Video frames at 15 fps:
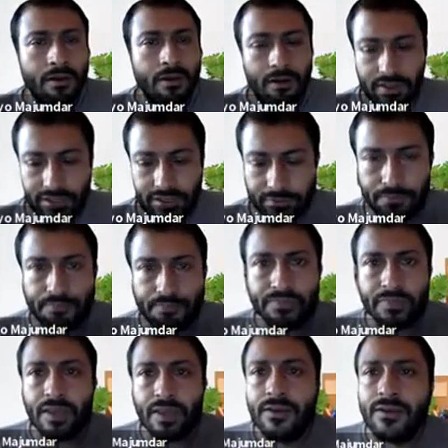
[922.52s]
All right.
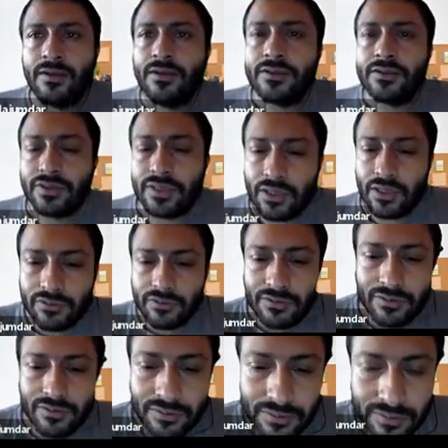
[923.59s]
So now
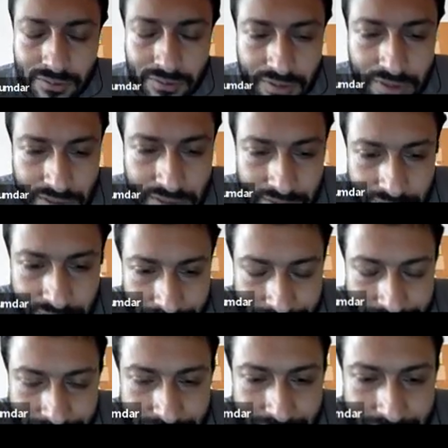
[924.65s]
uh,
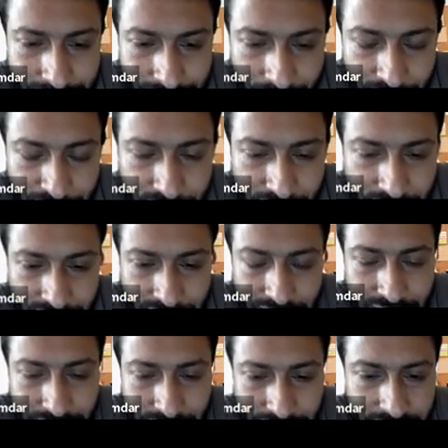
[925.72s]
let's have a
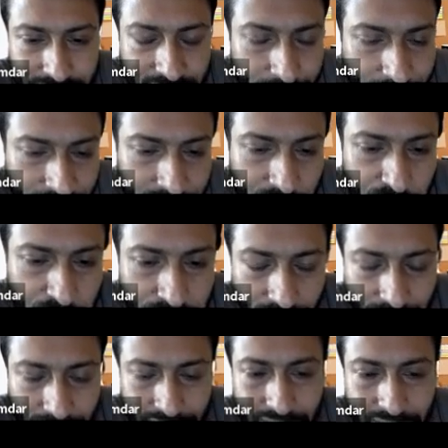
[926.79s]
deeper look
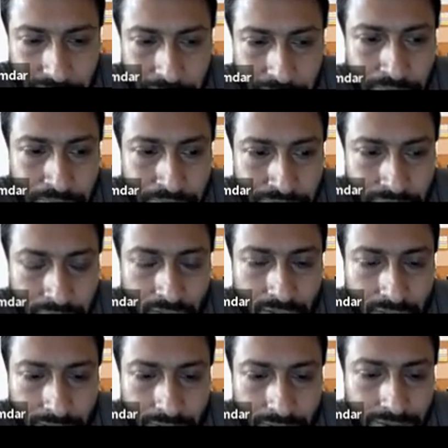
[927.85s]
at
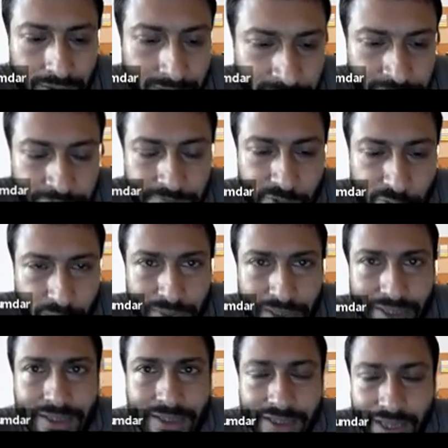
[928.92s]
if you
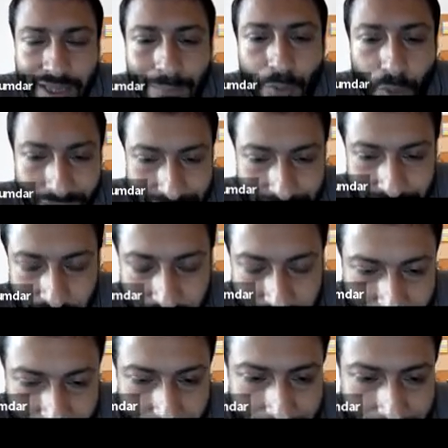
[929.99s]
play the game once, or
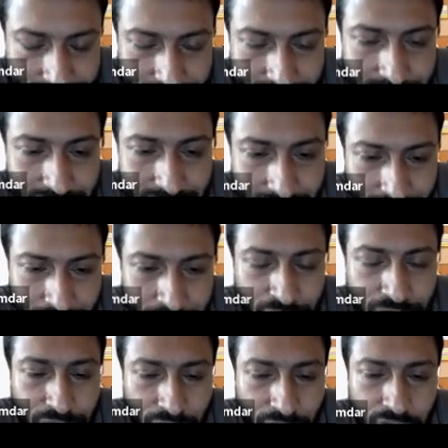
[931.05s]
that means if you
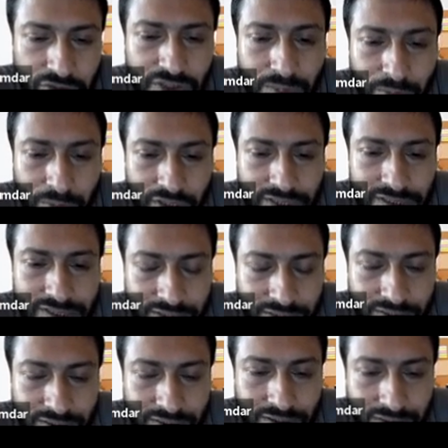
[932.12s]
follow the policy,
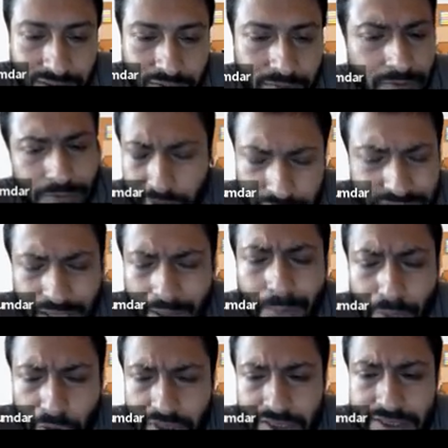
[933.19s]
if you follow some
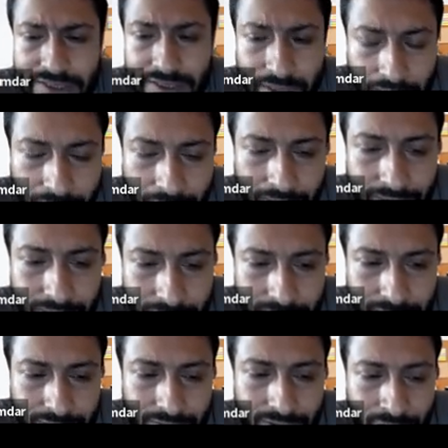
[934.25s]
policy and
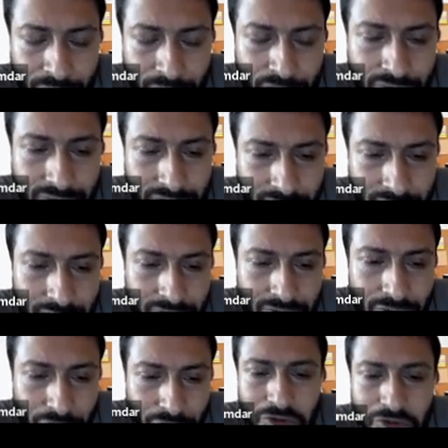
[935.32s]
you you
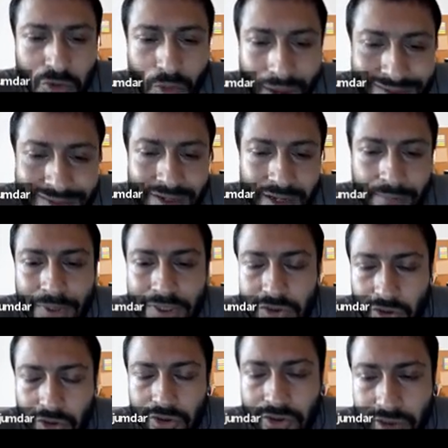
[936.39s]
go through one
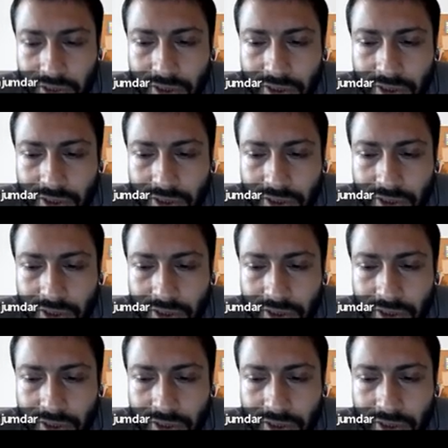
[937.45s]
episode